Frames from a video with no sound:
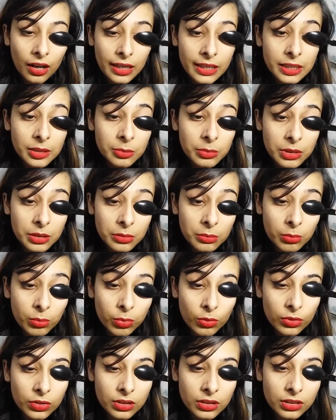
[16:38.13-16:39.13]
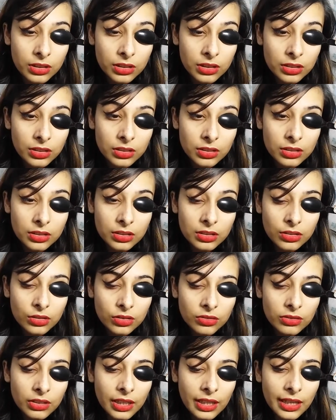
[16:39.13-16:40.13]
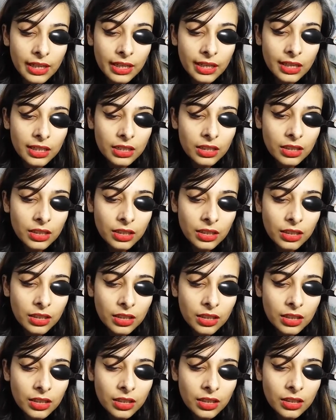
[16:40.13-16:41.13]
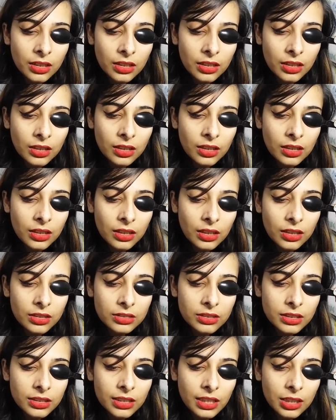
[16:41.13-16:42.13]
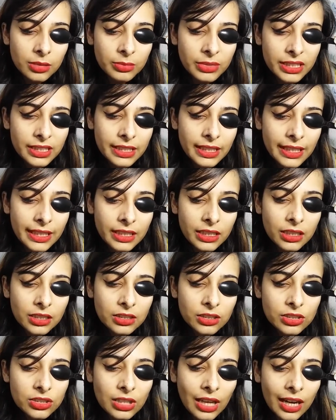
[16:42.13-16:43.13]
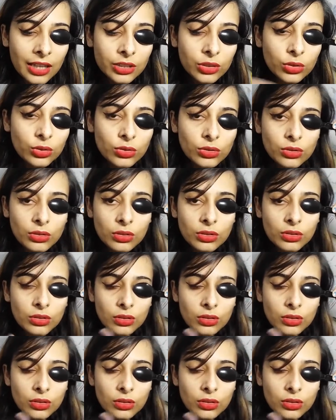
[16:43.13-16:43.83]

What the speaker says: Let me put this over here. Then I'll be taking the shadow.